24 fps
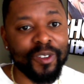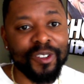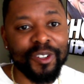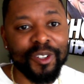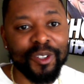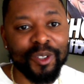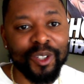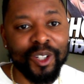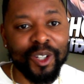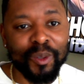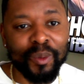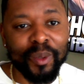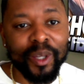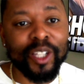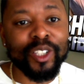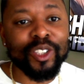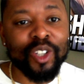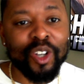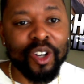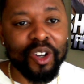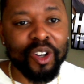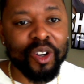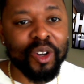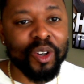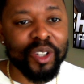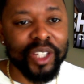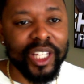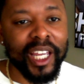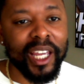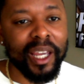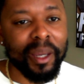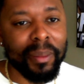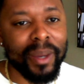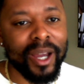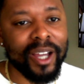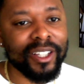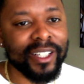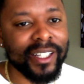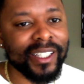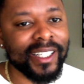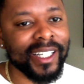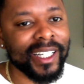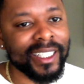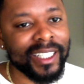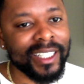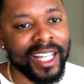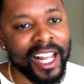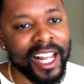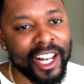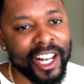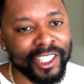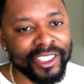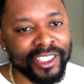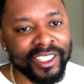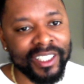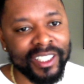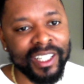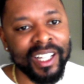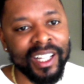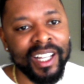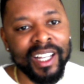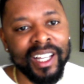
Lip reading: We could talk all day about the technology